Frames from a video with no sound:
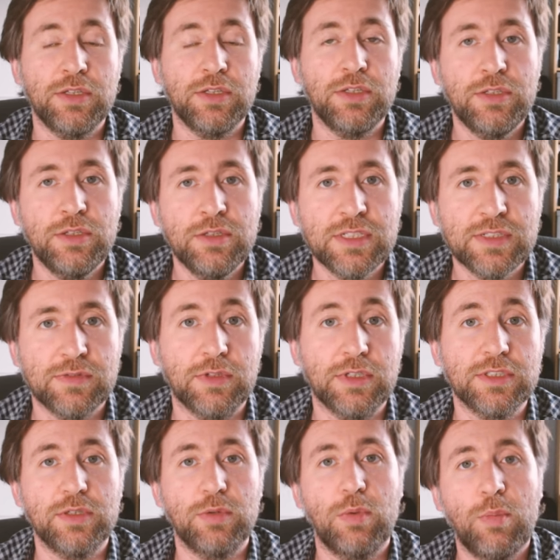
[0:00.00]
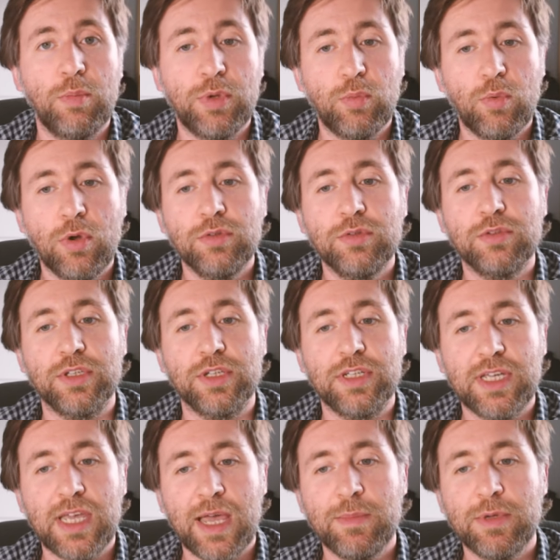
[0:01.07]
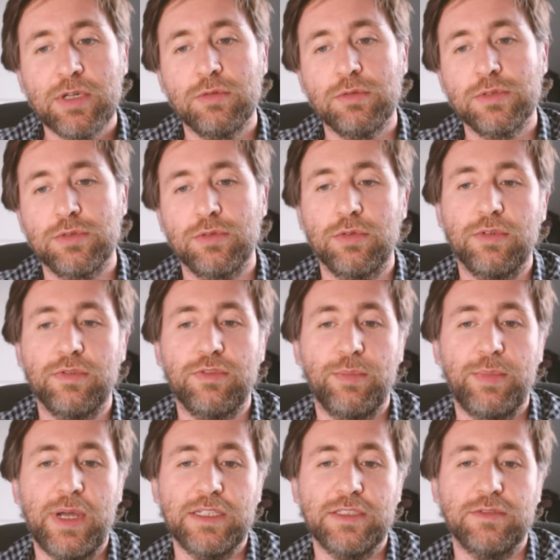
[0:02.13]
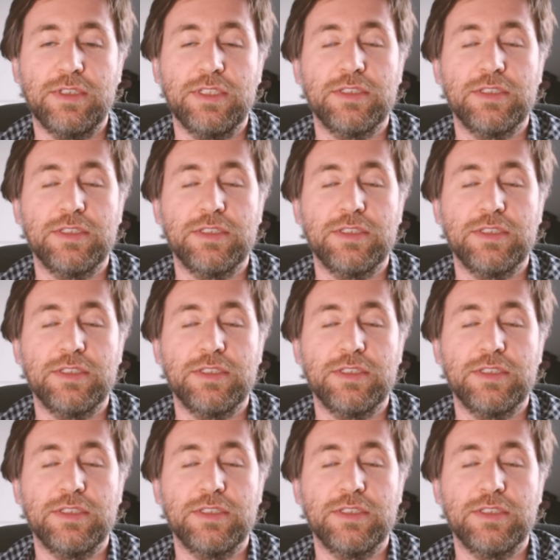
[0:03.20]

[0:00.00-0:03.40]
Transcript: The useful is the one we want, the chemical store of the battery.